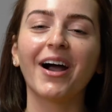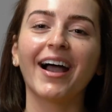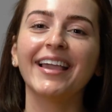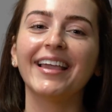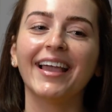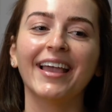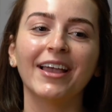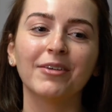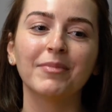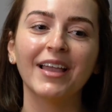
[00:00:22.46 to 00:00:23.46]
I
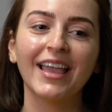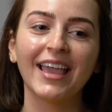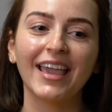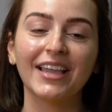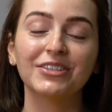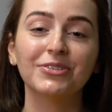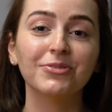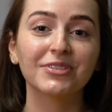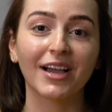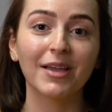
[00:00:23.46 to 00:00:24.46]
am a
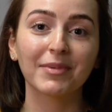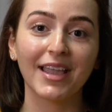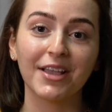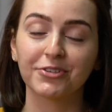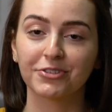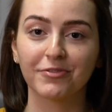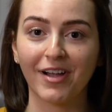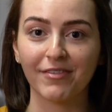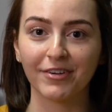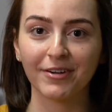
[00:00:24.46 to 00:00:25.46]
two-time cancer
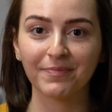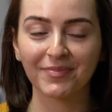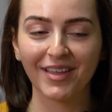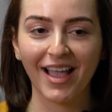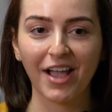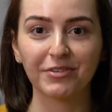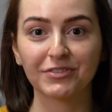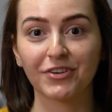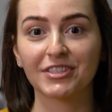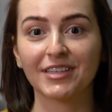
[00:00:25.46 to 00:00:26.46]
survivor. I was
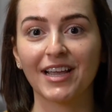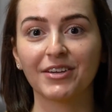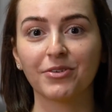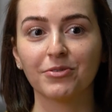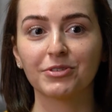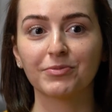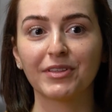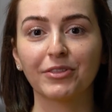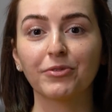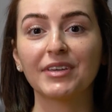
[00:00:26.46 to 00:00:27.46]
first diagnosed
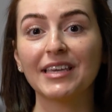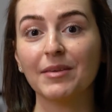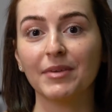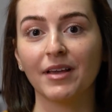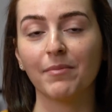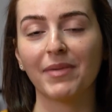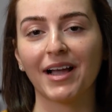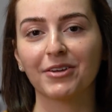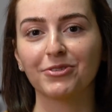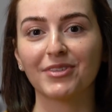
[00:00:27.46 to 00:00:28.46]
with leukemia
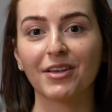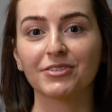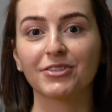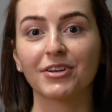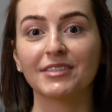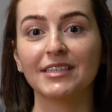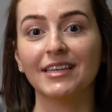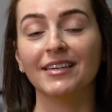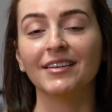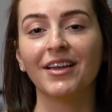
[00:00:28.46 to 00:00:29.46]
back in
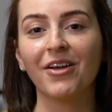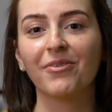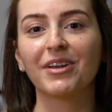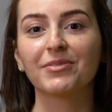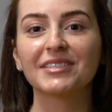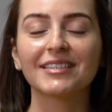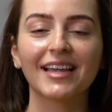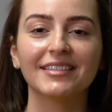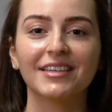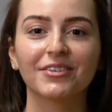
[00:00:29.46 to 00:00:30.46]
2013 when I was
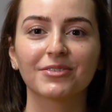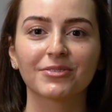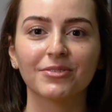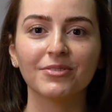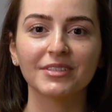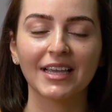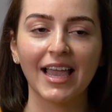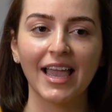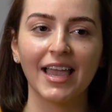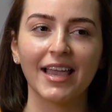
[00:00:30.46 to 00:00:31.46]
19 years old.
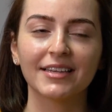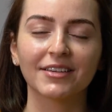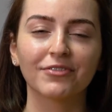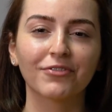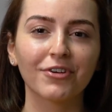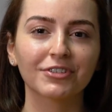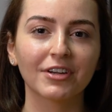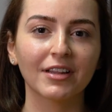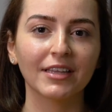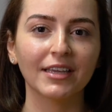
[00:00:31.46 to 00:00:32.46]
And
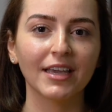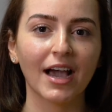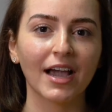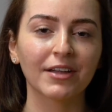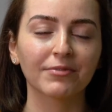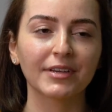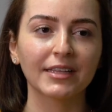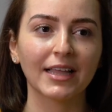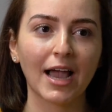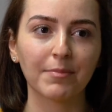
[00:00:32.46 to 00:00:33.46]
unfortunately, I
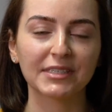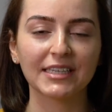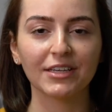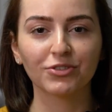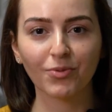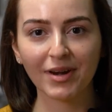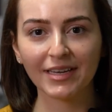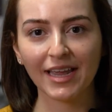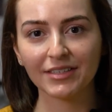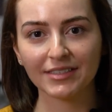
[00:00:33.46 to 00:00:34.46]
relapsed in
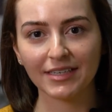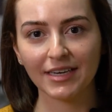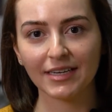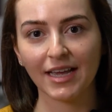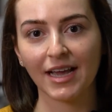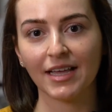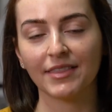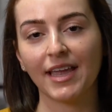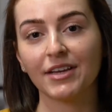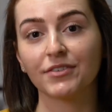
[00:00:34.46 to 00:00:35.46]
2018 at
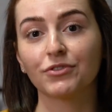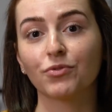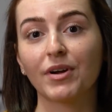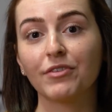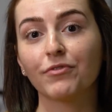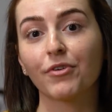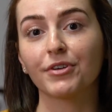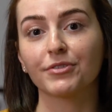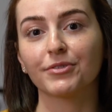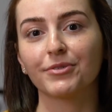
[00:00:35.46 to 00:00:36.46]
the age of 24
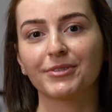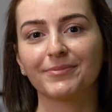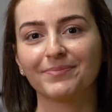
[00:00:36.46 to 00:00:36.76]
years old.